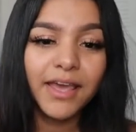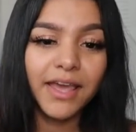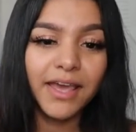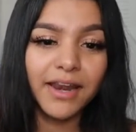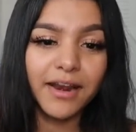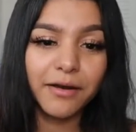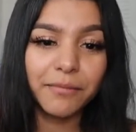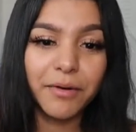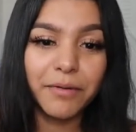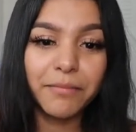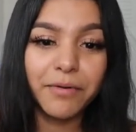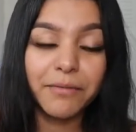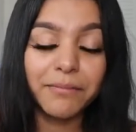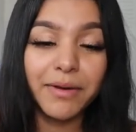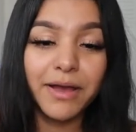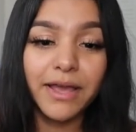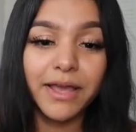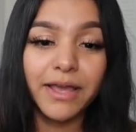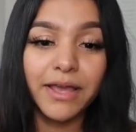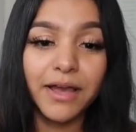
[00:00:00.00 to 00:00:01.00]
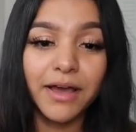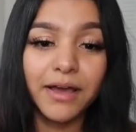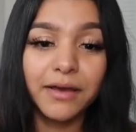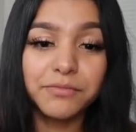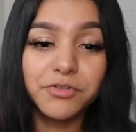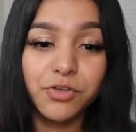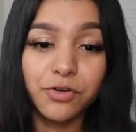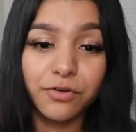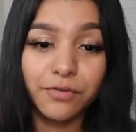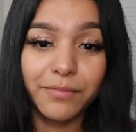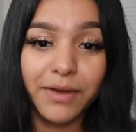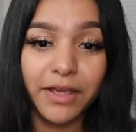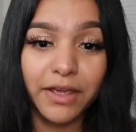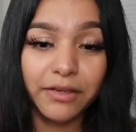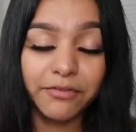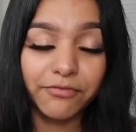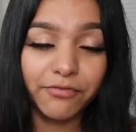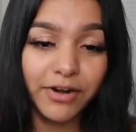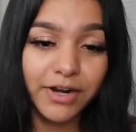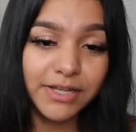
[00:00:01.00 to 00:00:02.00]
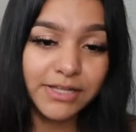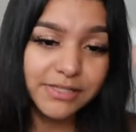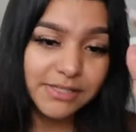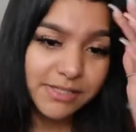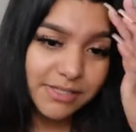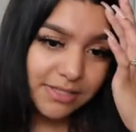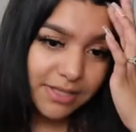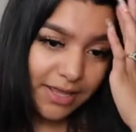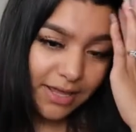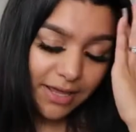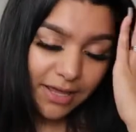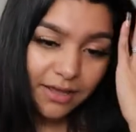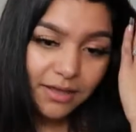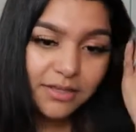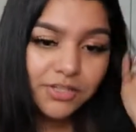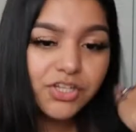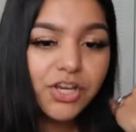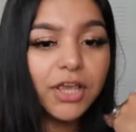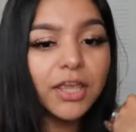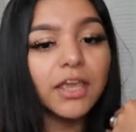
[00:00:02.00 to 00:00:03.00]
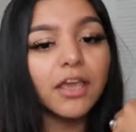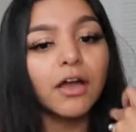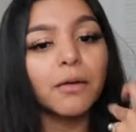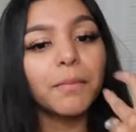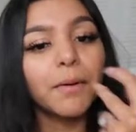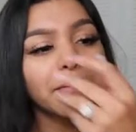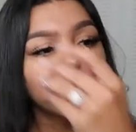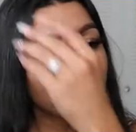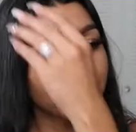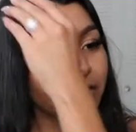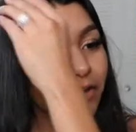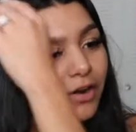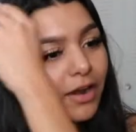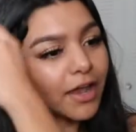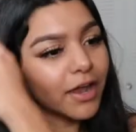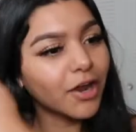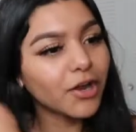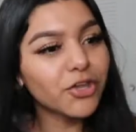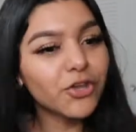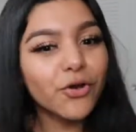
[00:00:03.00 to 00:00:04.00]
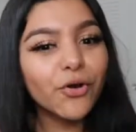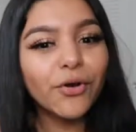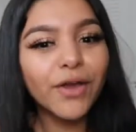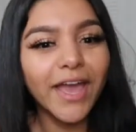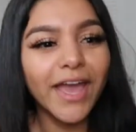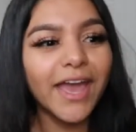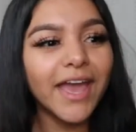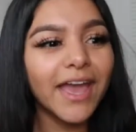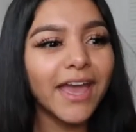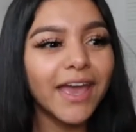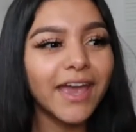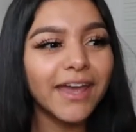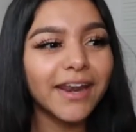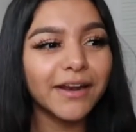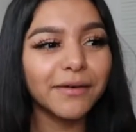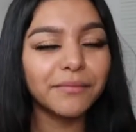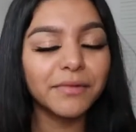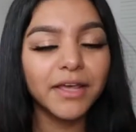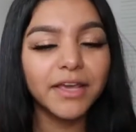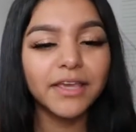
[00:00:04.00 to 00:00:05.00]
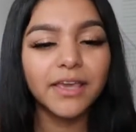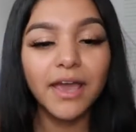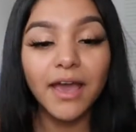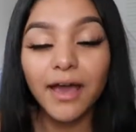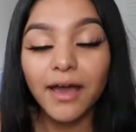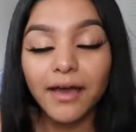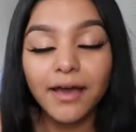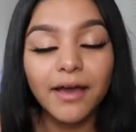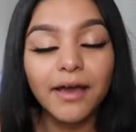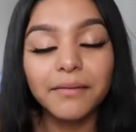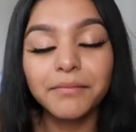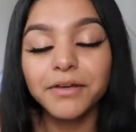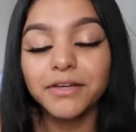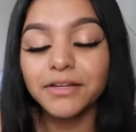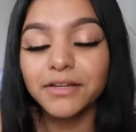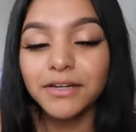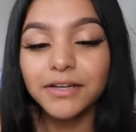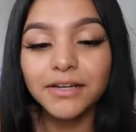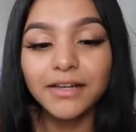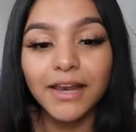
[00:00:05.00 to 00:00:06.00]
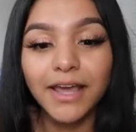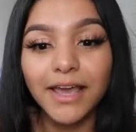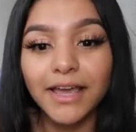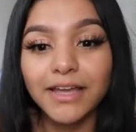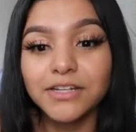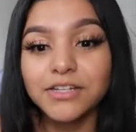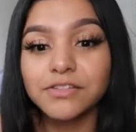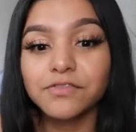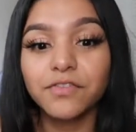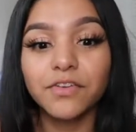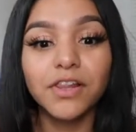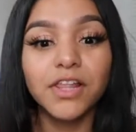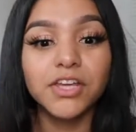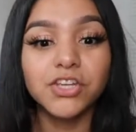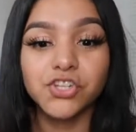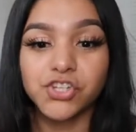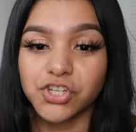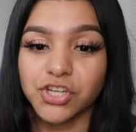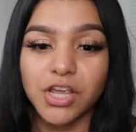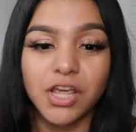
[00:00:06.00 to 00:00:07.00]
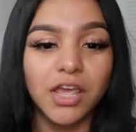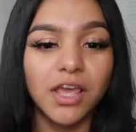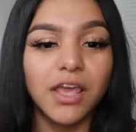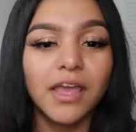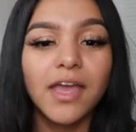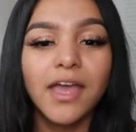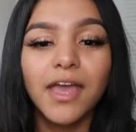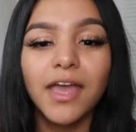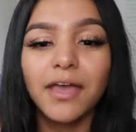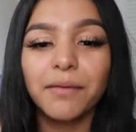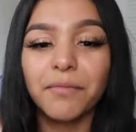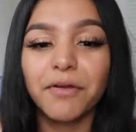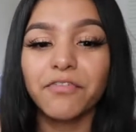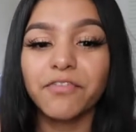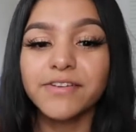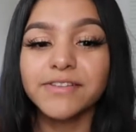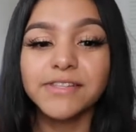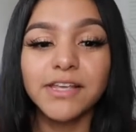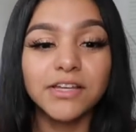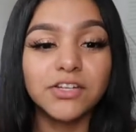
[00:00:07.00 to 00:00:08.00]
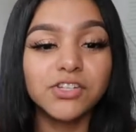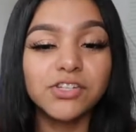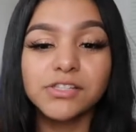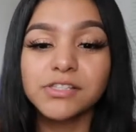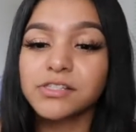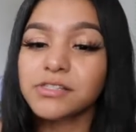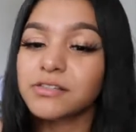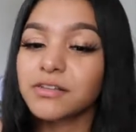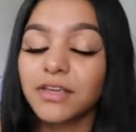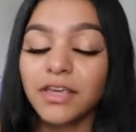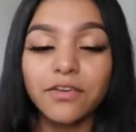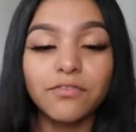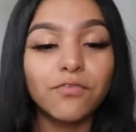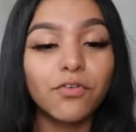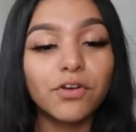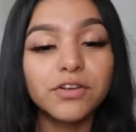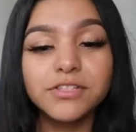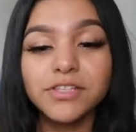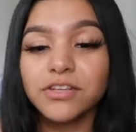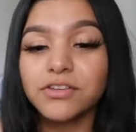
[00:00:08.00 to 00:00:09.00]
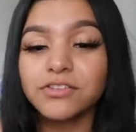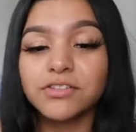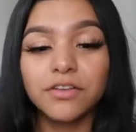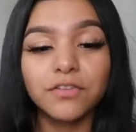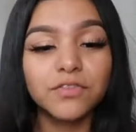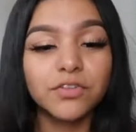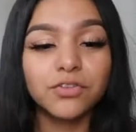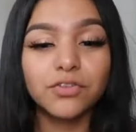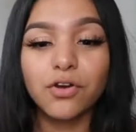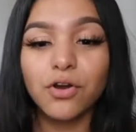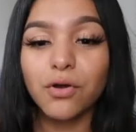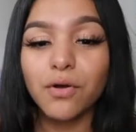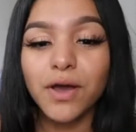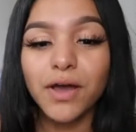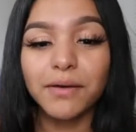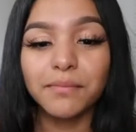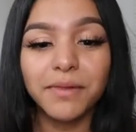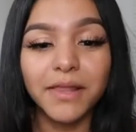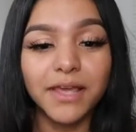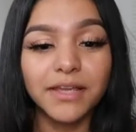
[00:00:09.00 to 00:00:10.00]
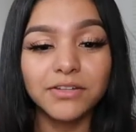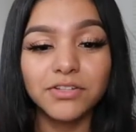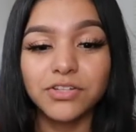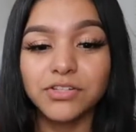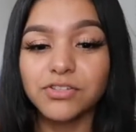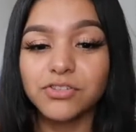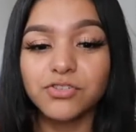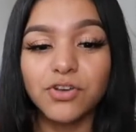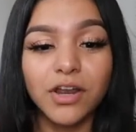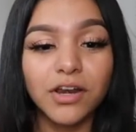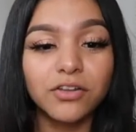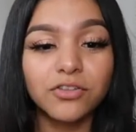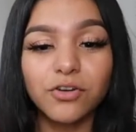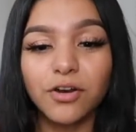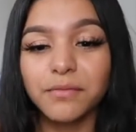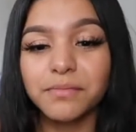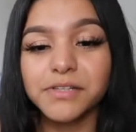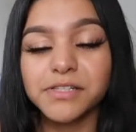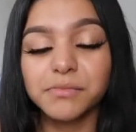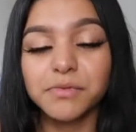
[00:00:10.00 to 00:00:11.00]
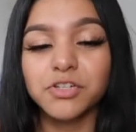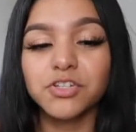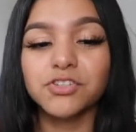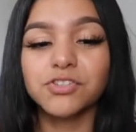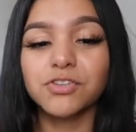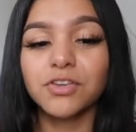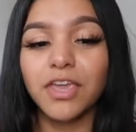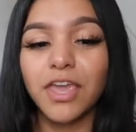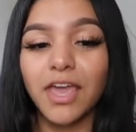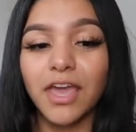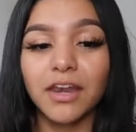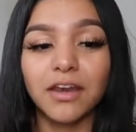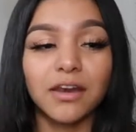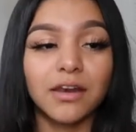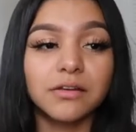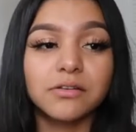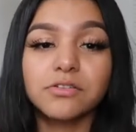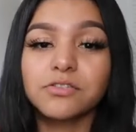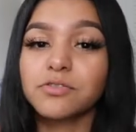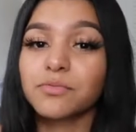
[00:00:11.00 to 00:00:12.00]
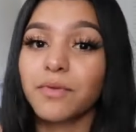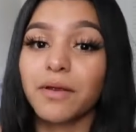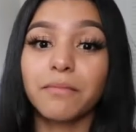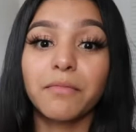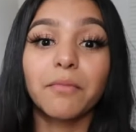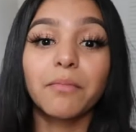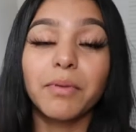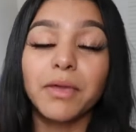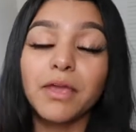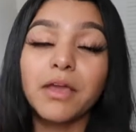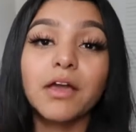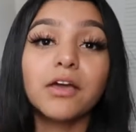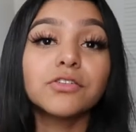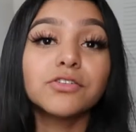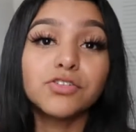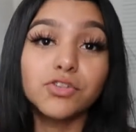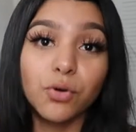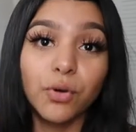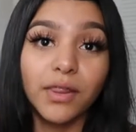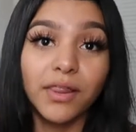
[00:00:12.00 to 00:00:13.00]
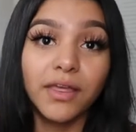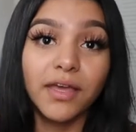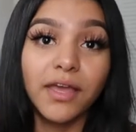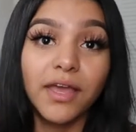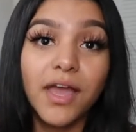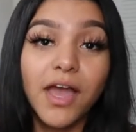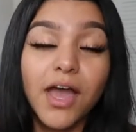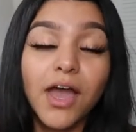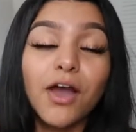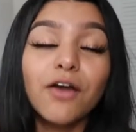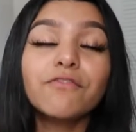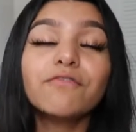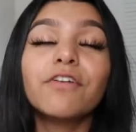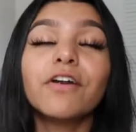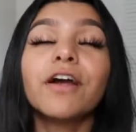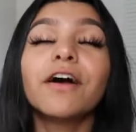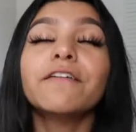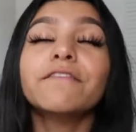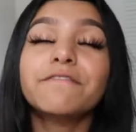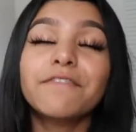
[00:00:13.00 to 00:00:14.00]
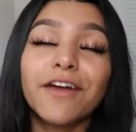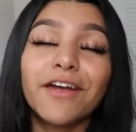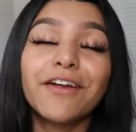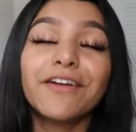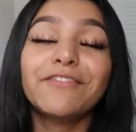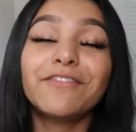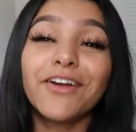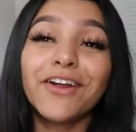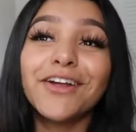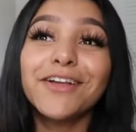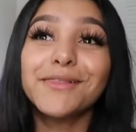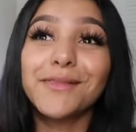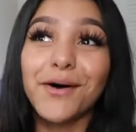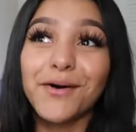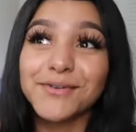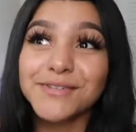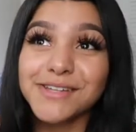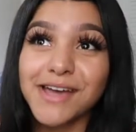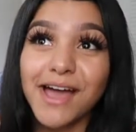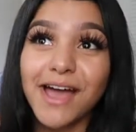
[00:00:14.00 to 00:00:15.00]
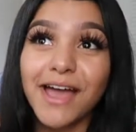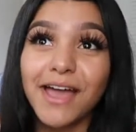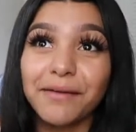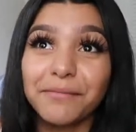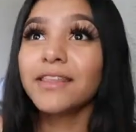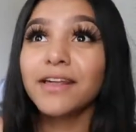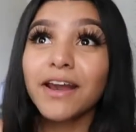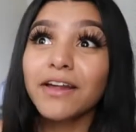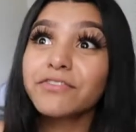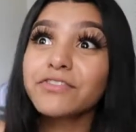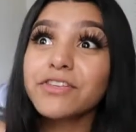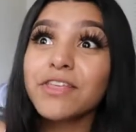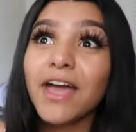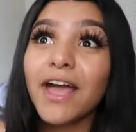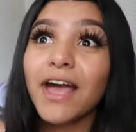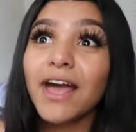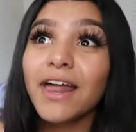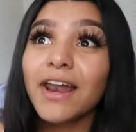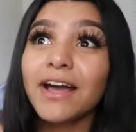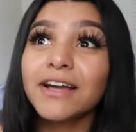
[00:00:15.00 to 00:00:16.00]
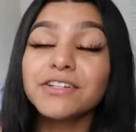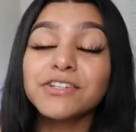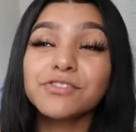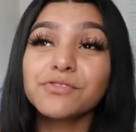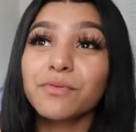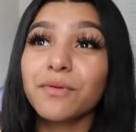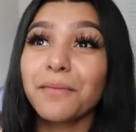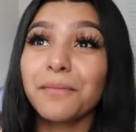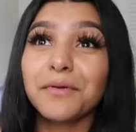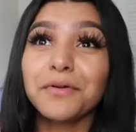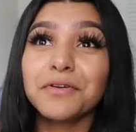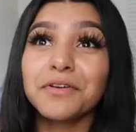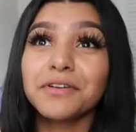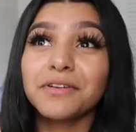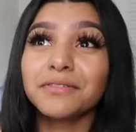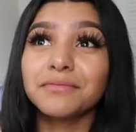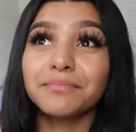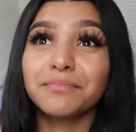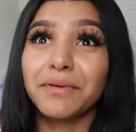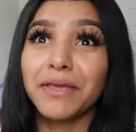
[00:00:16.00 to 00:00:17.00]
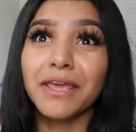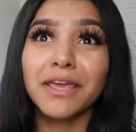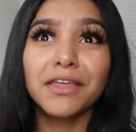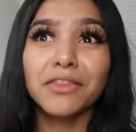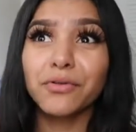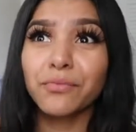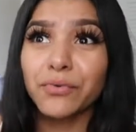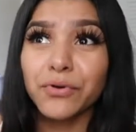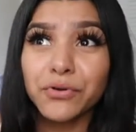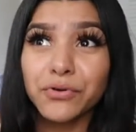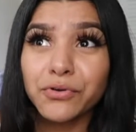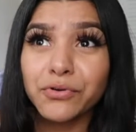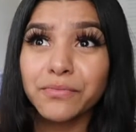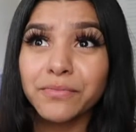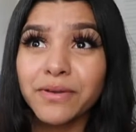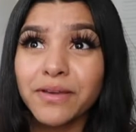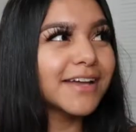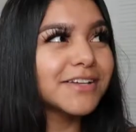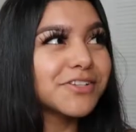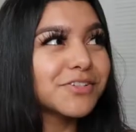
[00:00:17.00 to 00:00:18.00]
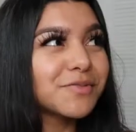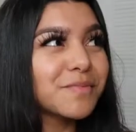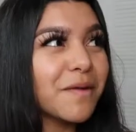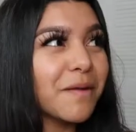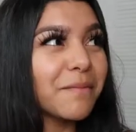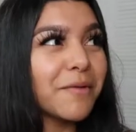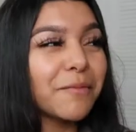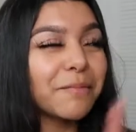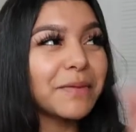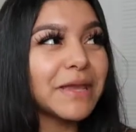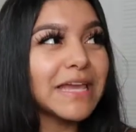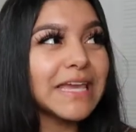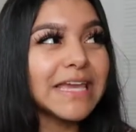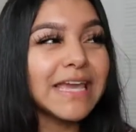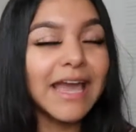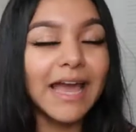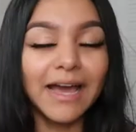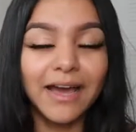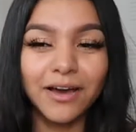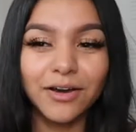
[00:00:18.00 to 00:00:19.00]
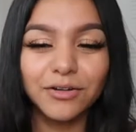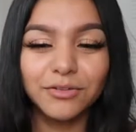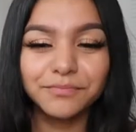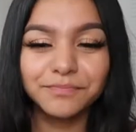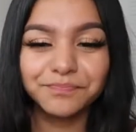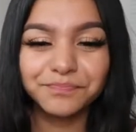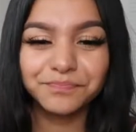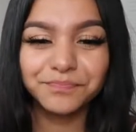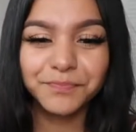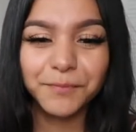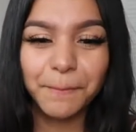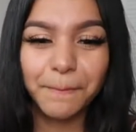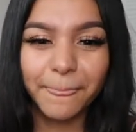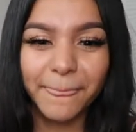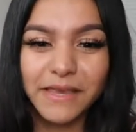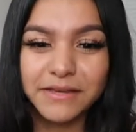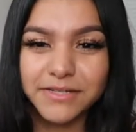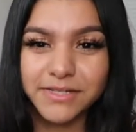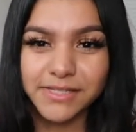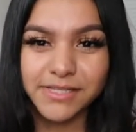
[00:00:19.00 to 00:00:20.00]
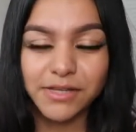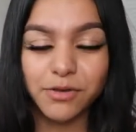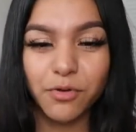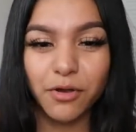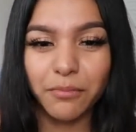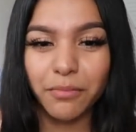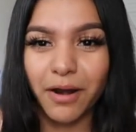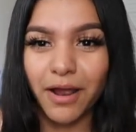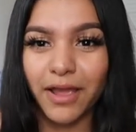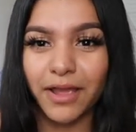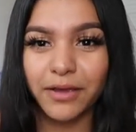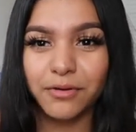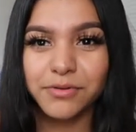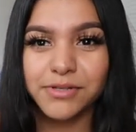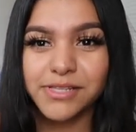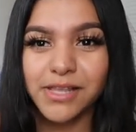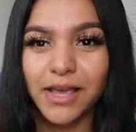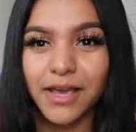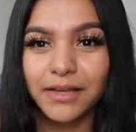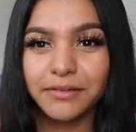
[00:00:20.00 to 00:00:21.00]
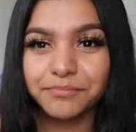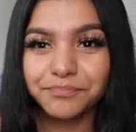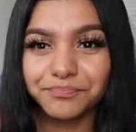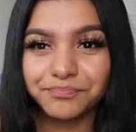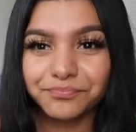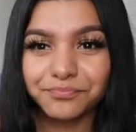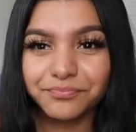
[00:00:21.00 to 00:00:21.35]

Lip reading: And I remember my two of my friends like checking up on me. They're like, are you okay? And I'm like, yeah, I'm good. Like, I just feel like shit. My friends like, just keep forcing yourself to throw up. Like, just try to throw up as much as you can. And I just remember being on the toilet for a very, very long time. And then after that, I just remember being in the room. I just remember peeking out to see where Brian was at.